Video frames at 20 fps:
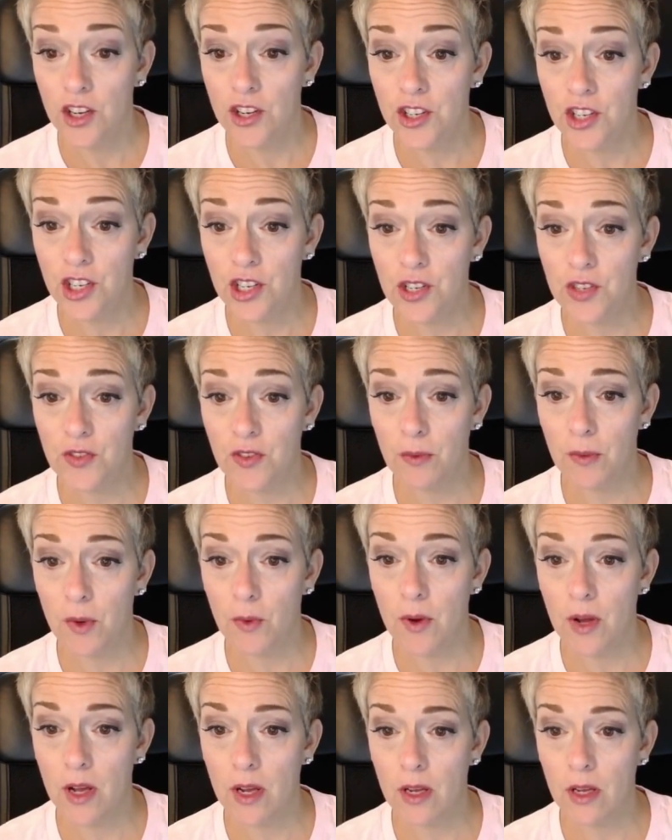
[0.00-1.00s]
Cheers from
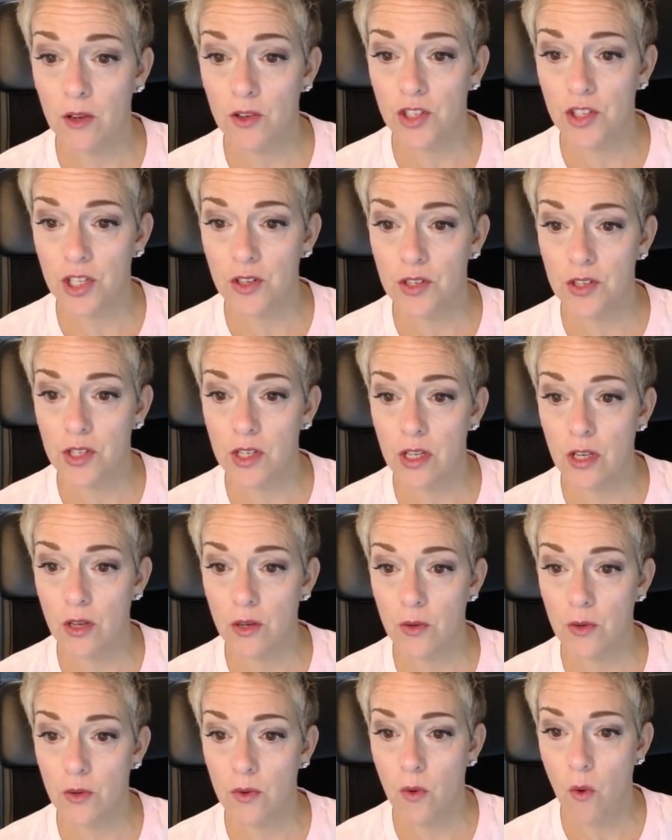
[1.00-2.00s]
Morocco. Cheers to
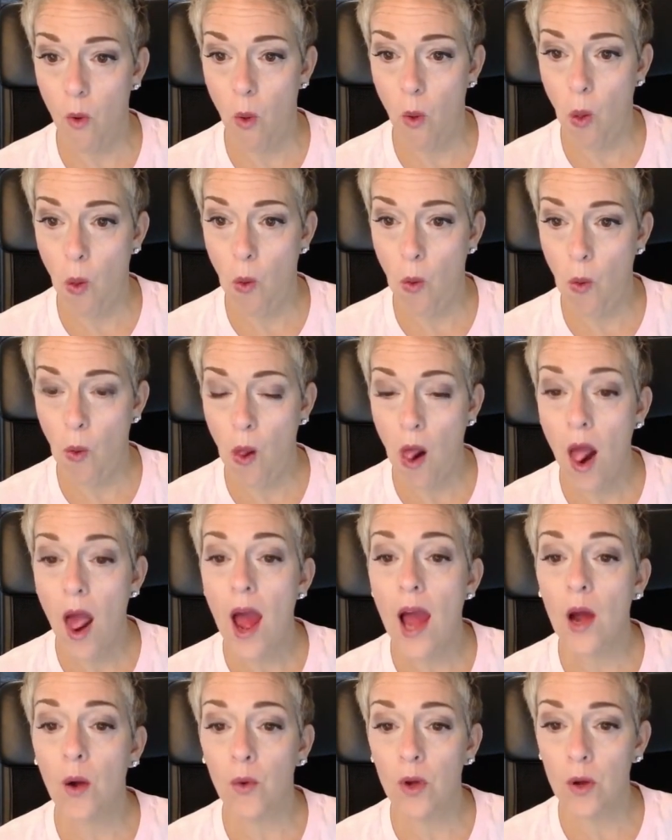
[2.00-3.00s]
you.
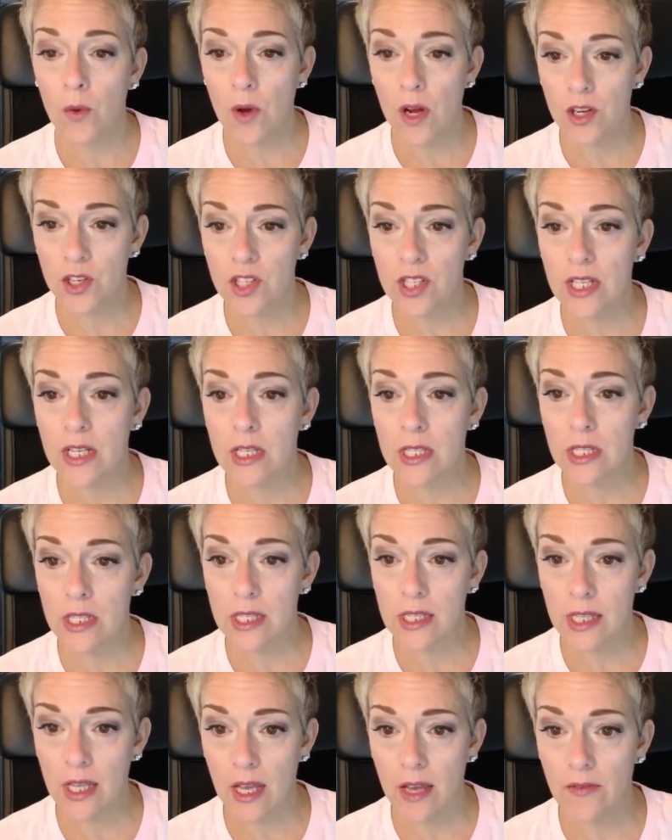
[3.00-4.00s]
I will watch season
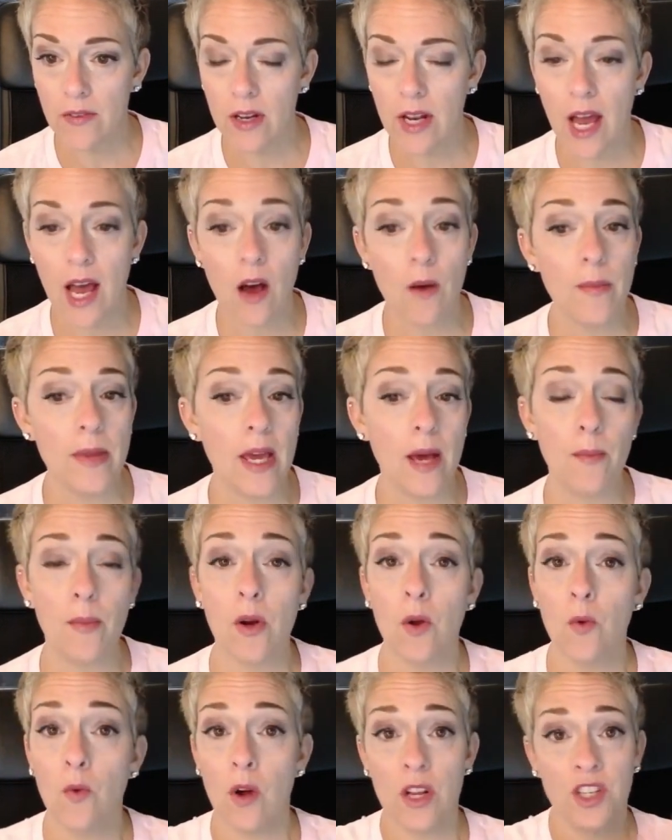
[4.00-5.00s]
7. I'll be able
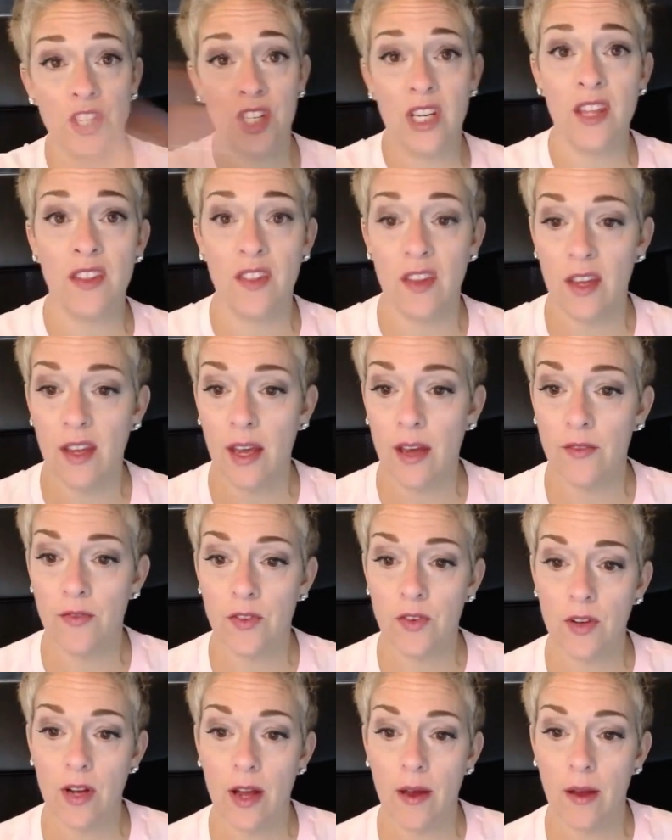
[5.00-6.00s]
to watch anything
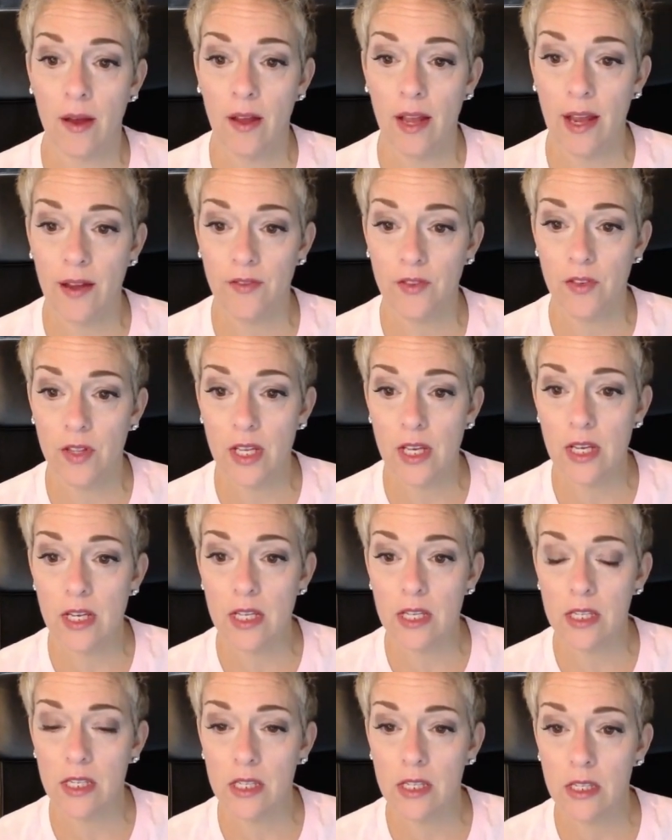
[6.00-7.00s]
after
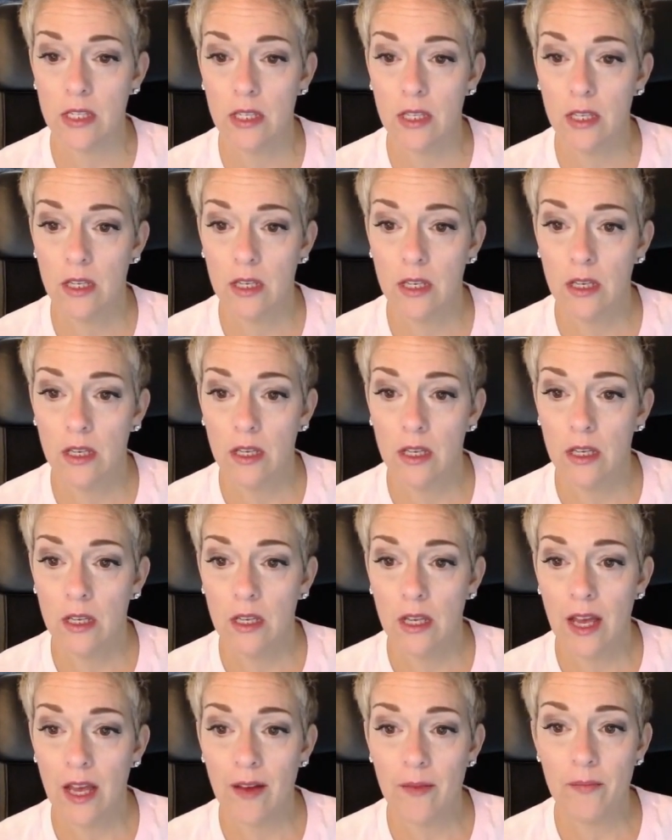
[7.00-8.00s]
this.
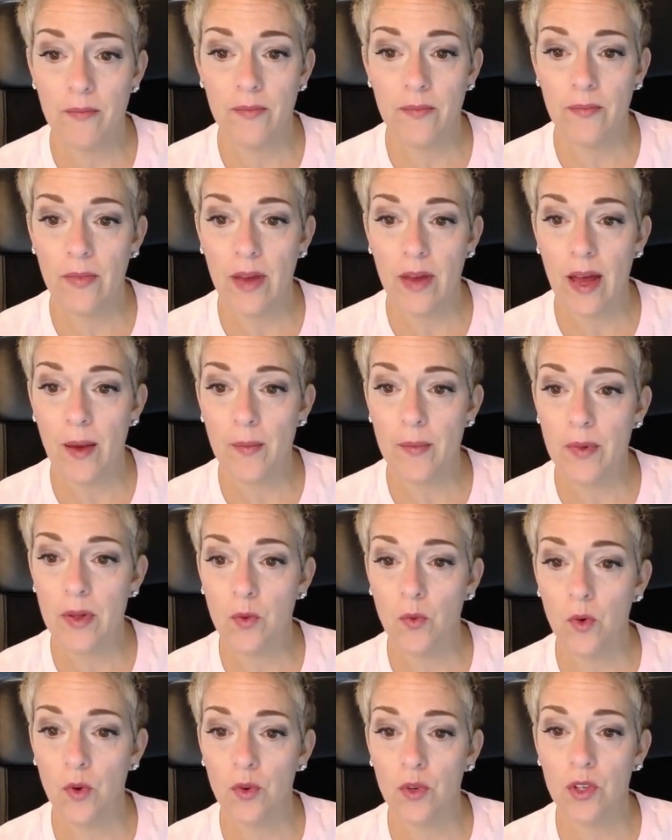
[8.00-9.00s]
I've
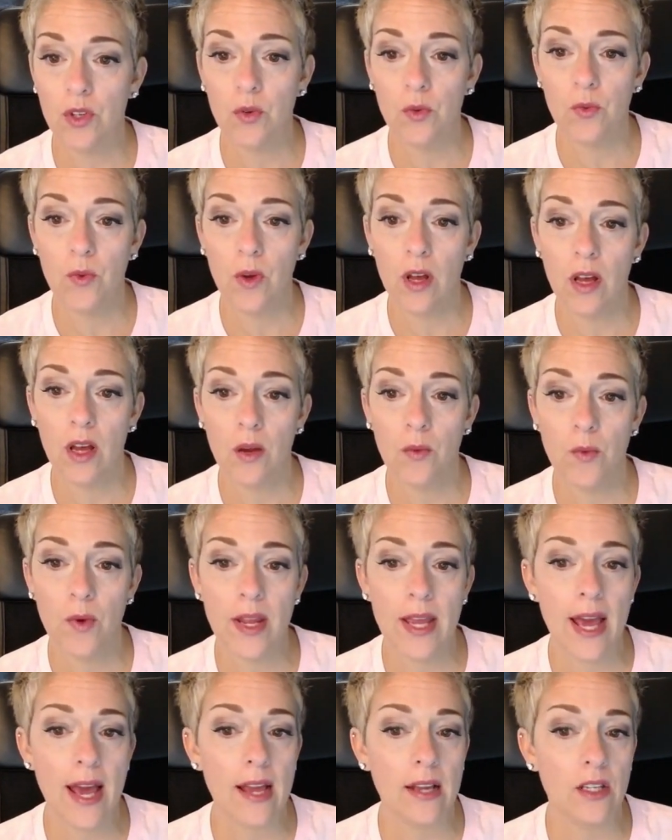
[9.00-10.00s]
been wanting to
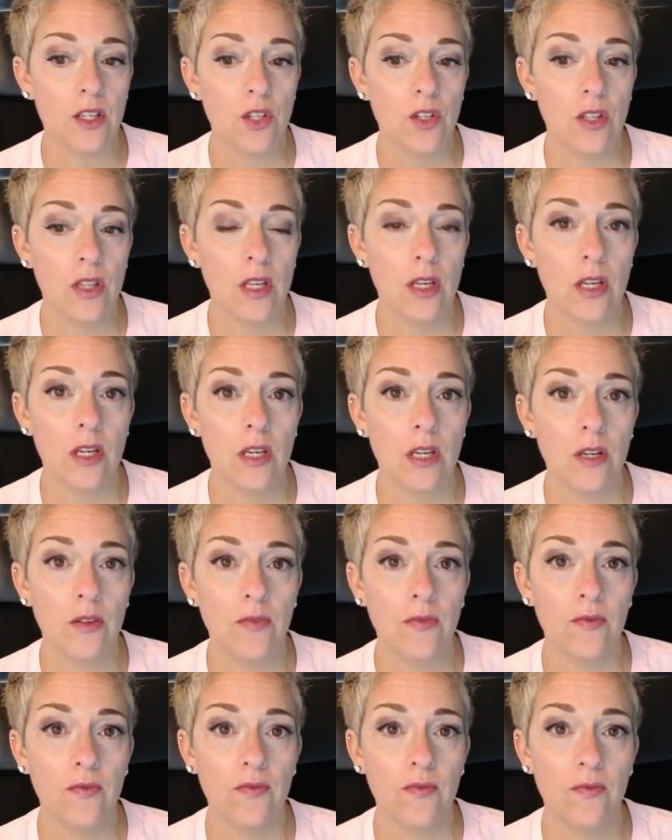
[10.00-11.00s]
react to
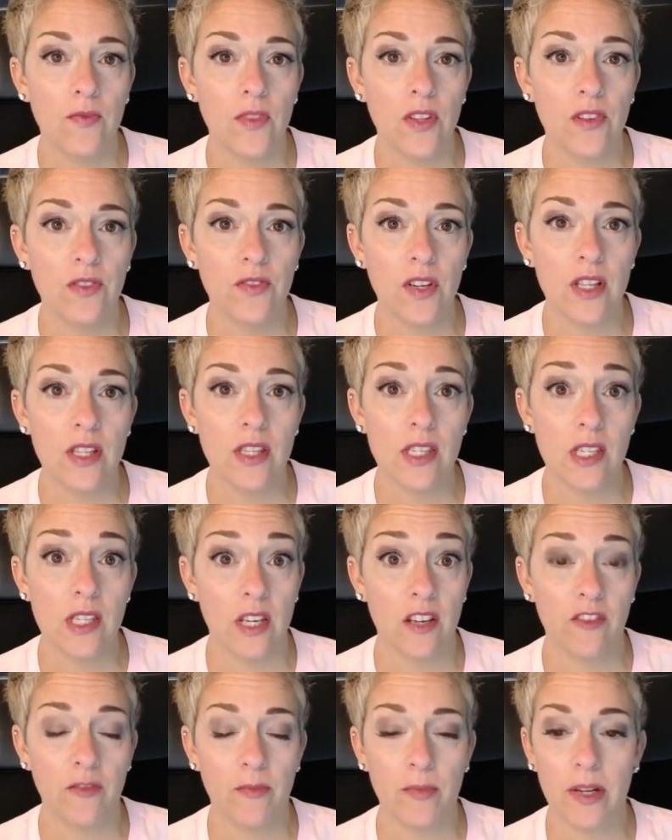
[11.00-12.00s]
the fun
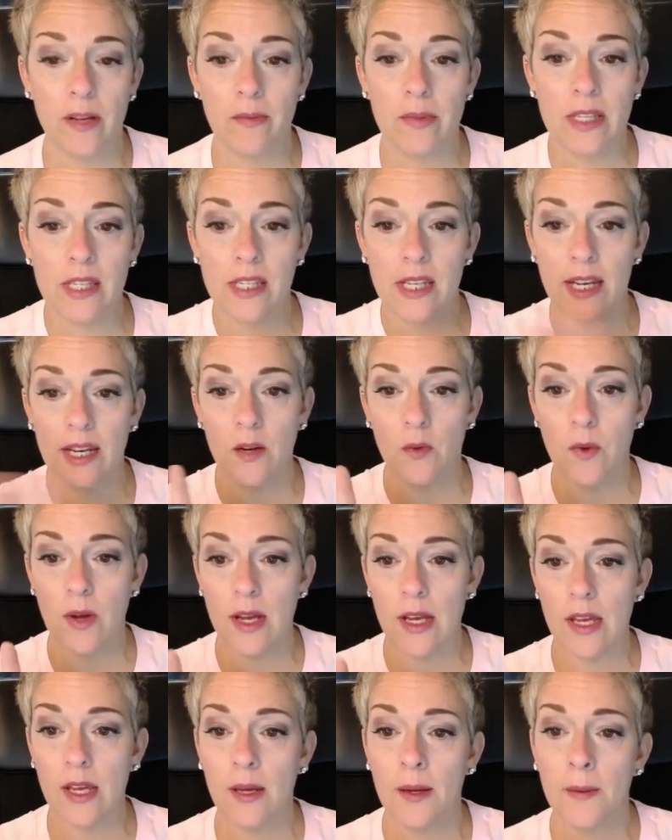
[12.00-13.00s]
stuff, but I've been staying
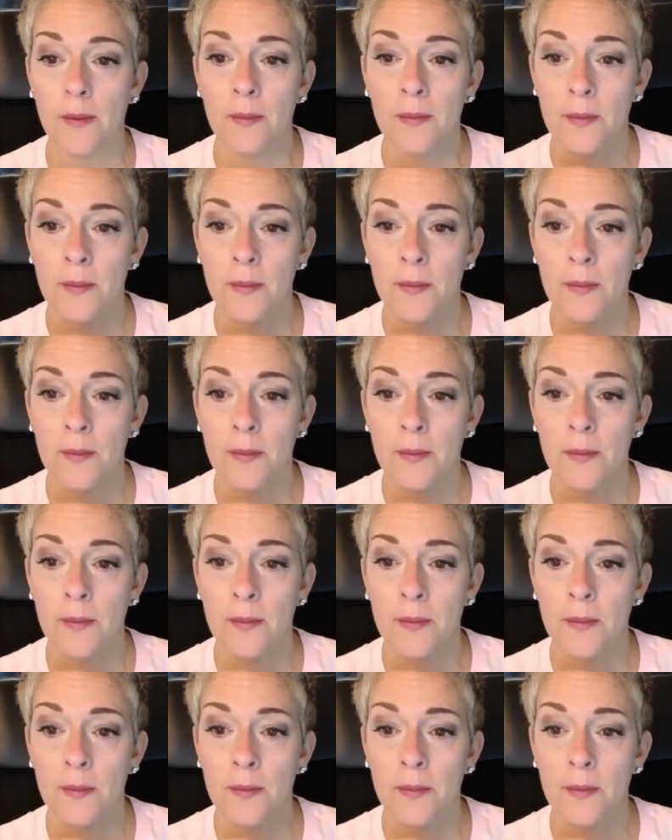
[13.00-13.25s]
away.